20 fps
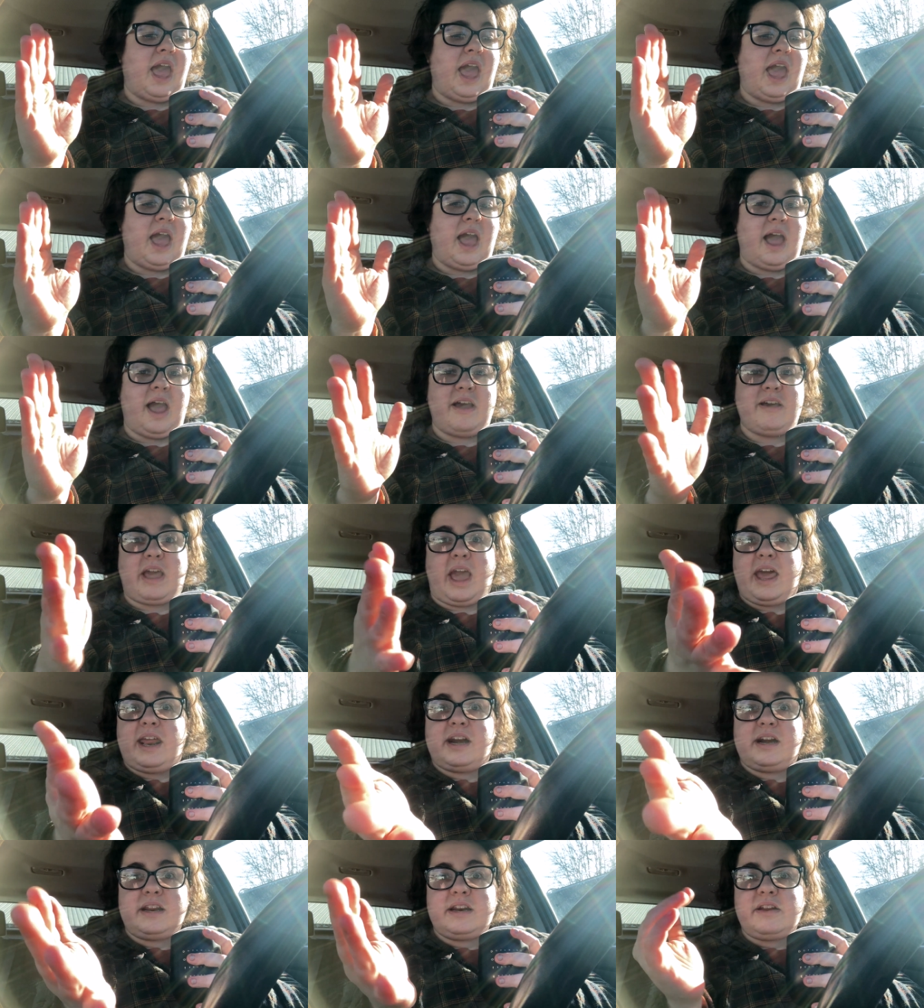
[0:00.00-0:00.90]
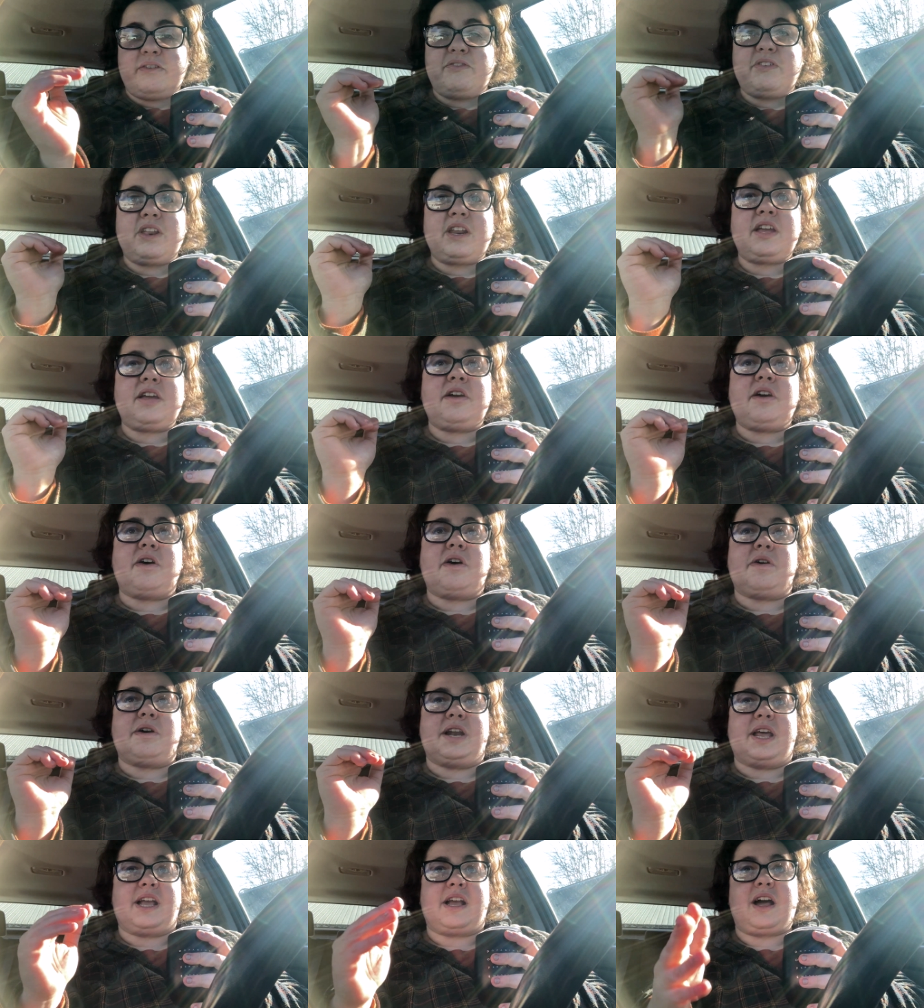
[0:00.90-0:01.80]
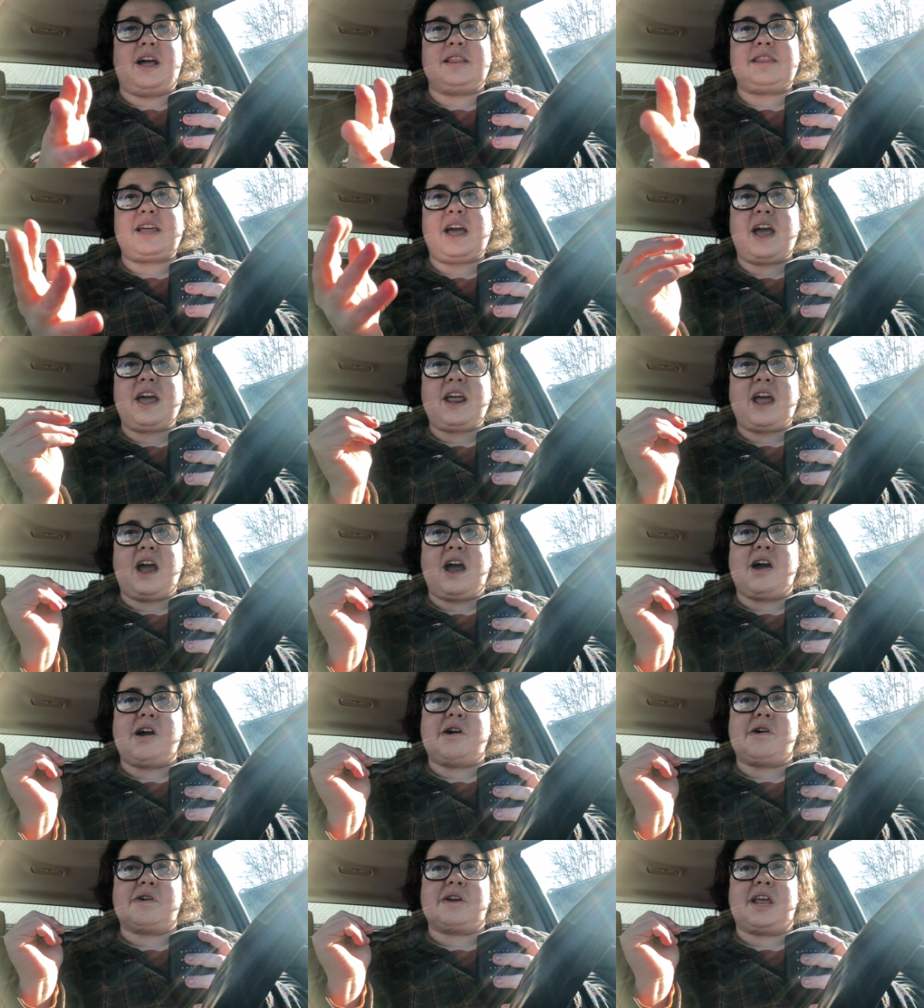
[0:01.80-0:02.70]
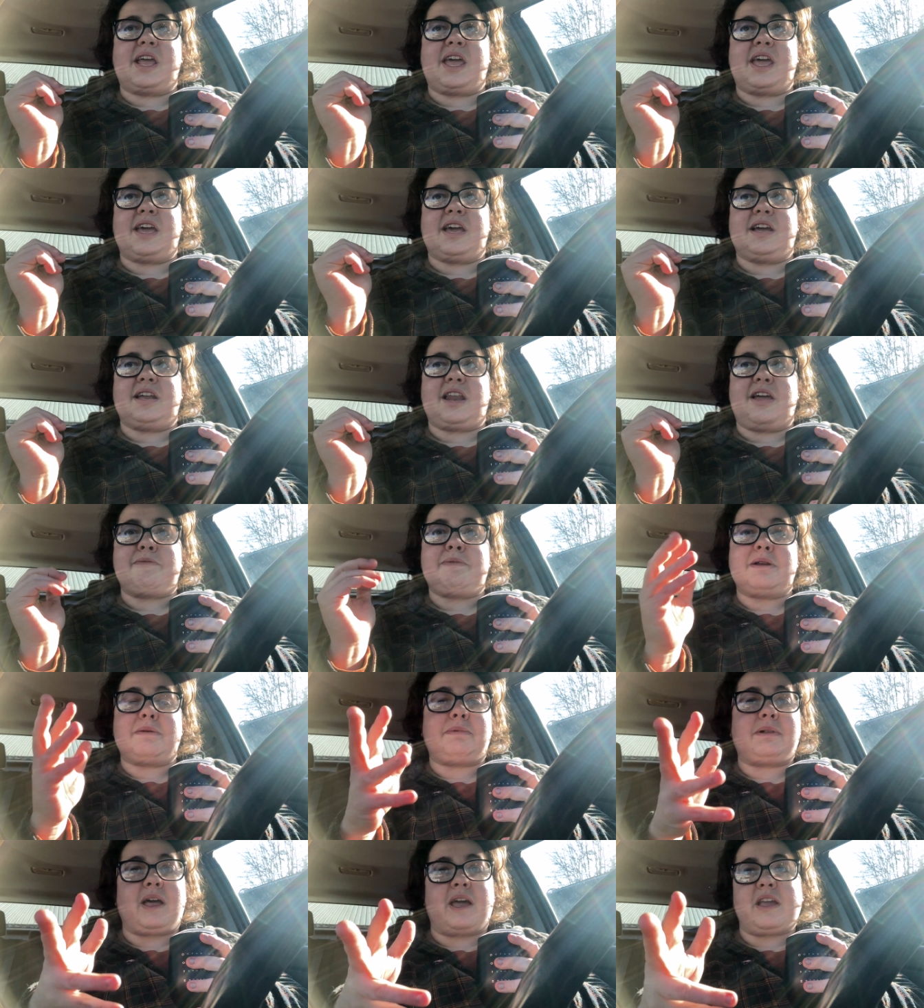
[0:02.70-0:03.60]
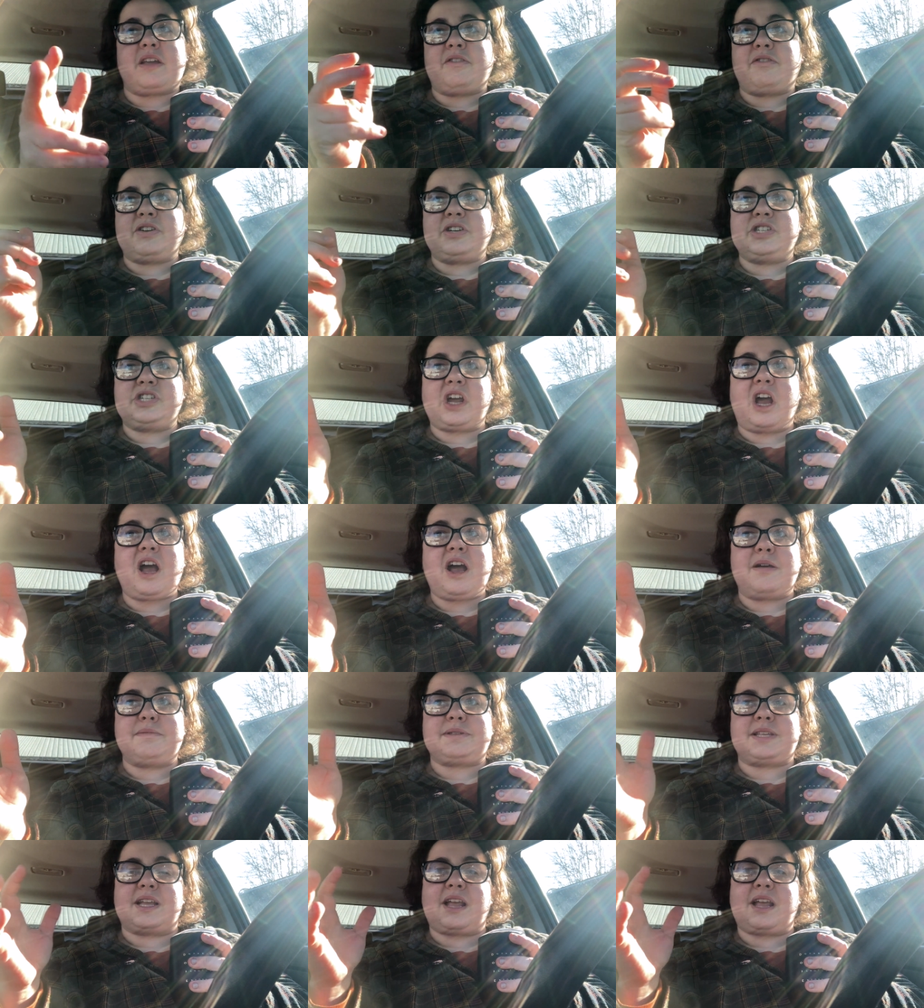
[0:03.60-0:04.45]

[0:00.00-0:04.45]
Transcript: I edited a video and I got that out and I've been applying for jobs.